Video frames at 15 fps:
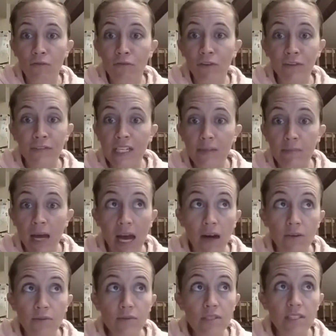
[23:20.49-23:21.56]
15
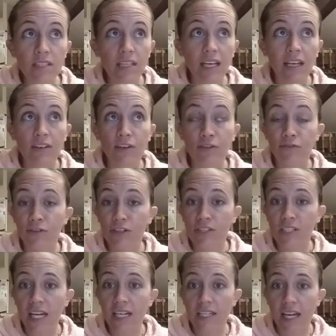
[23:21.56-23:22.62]
pounds in your
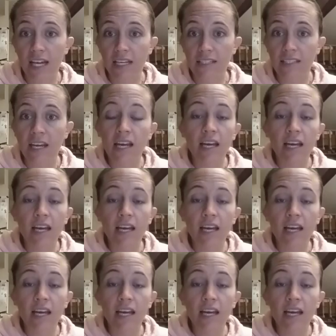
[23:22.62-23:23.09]
first eight days.